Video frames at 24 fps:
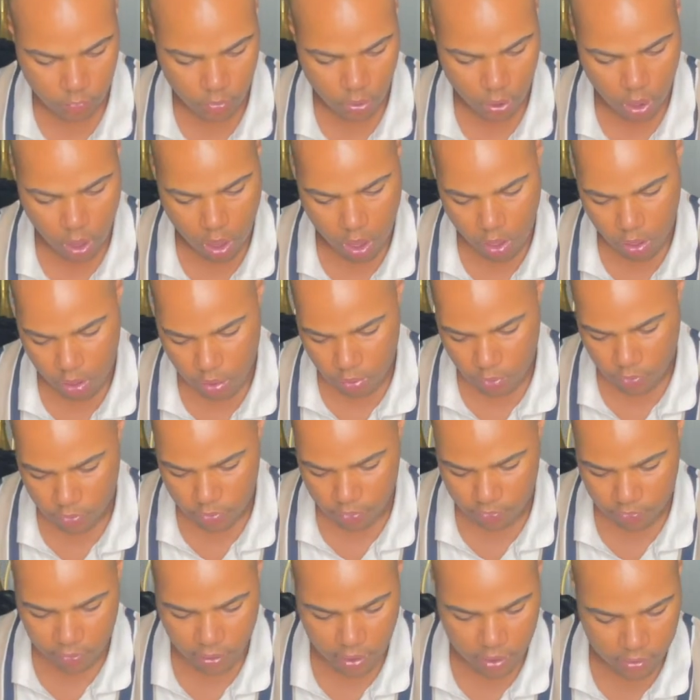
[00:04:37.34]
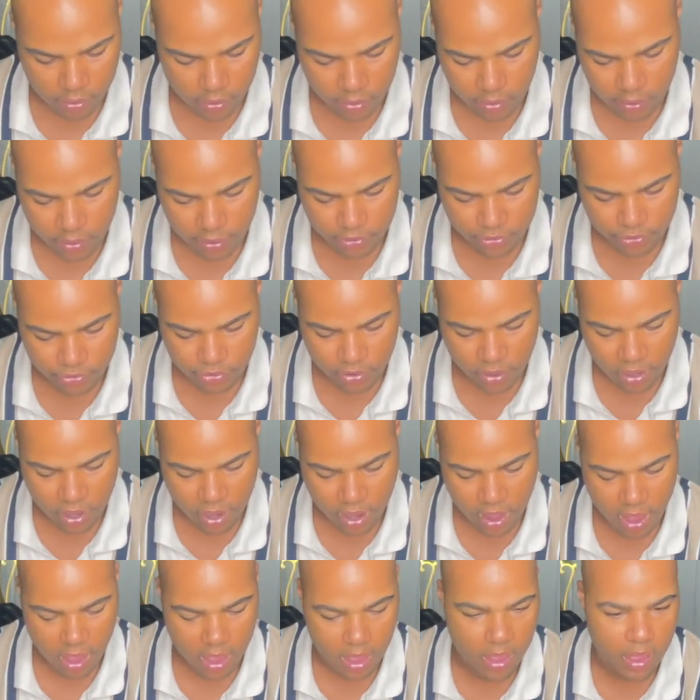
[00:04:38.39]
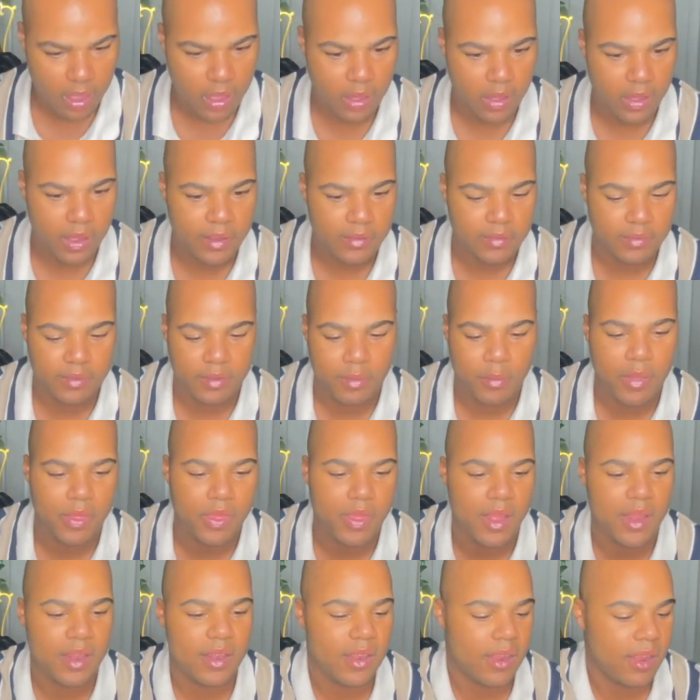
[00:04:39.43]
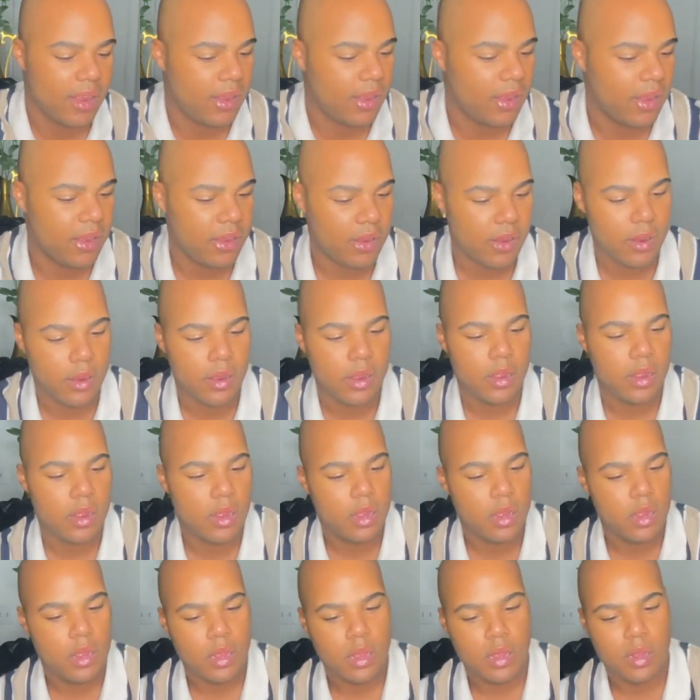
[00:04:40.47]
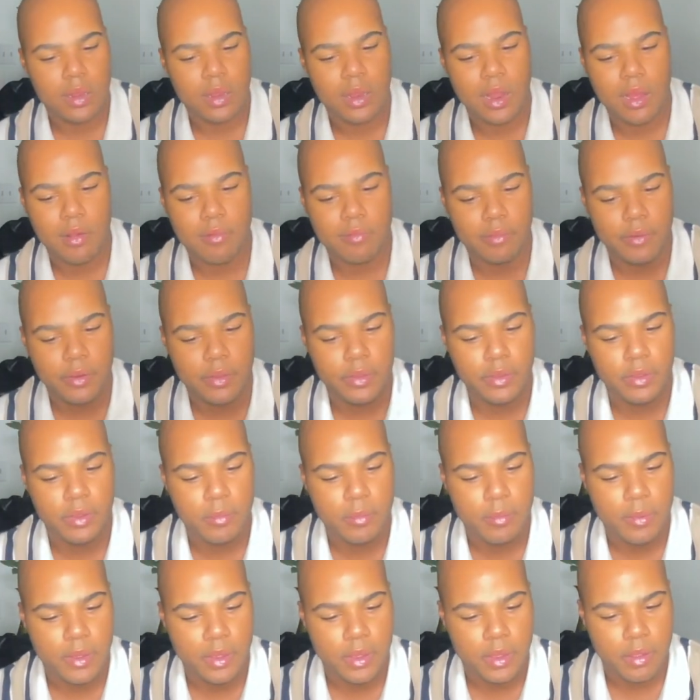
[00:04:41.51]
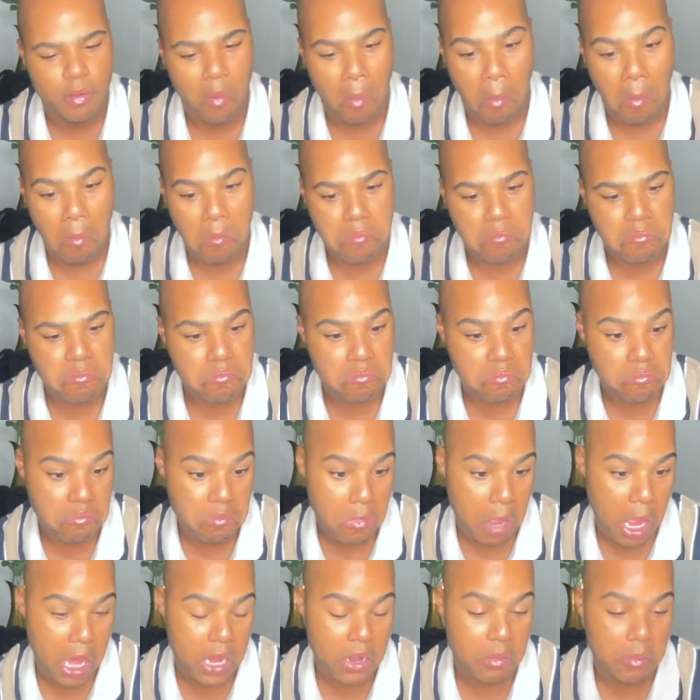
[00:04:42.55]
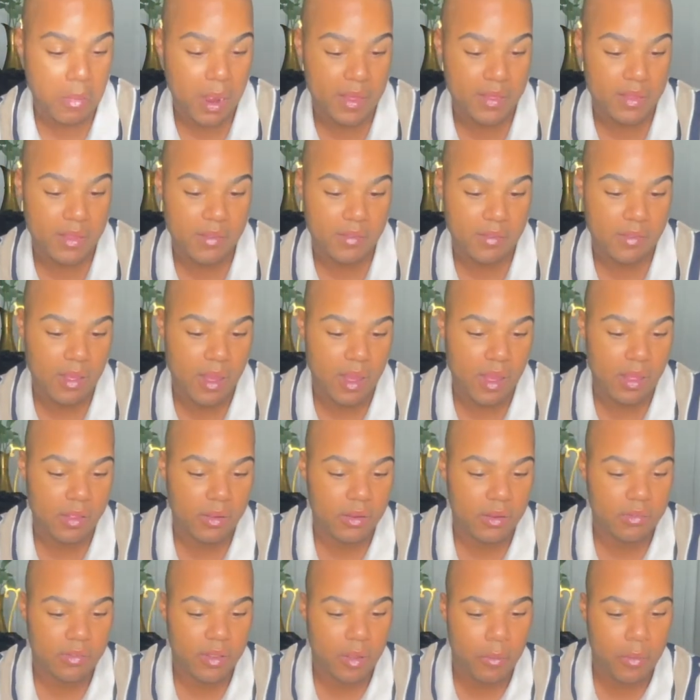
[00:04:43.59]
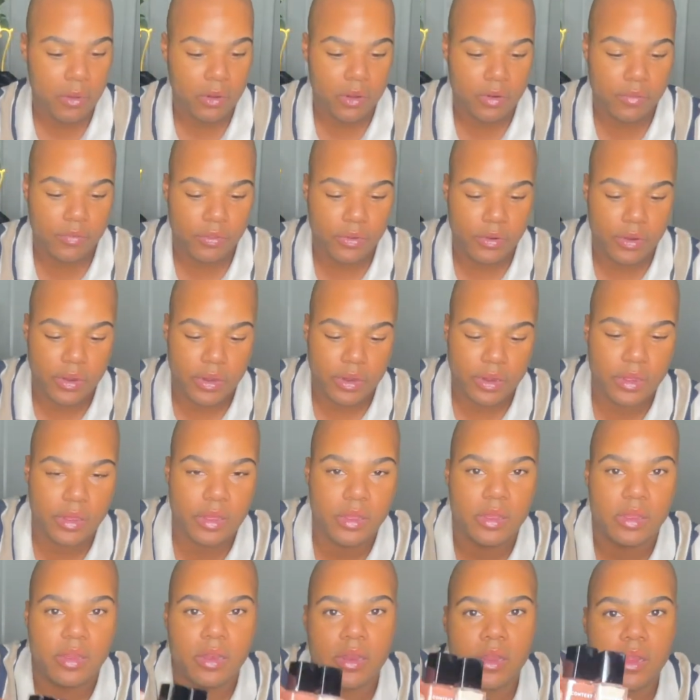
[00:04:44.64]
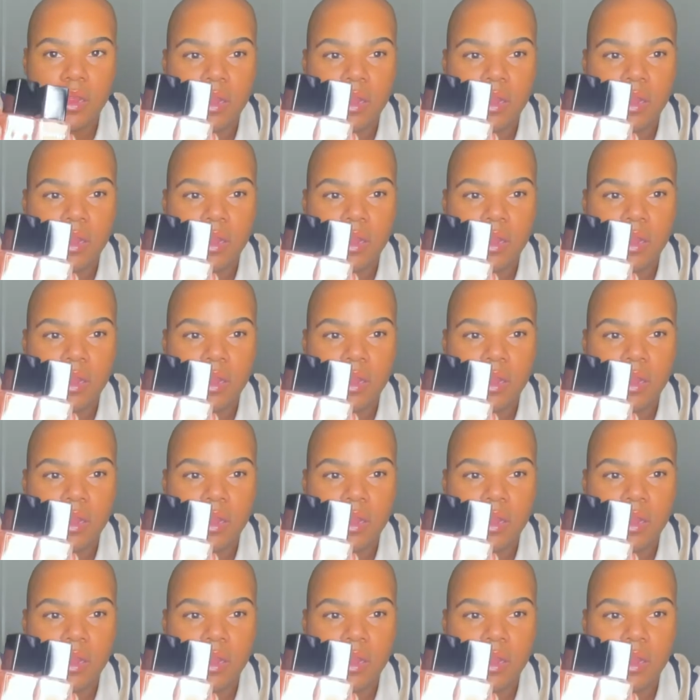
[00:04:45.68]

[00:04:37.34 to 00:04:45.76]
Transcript: Oh, these kind of look like Chanel. I see what they did here. Not really, but I don't mind these colors. I wonder if they're any good.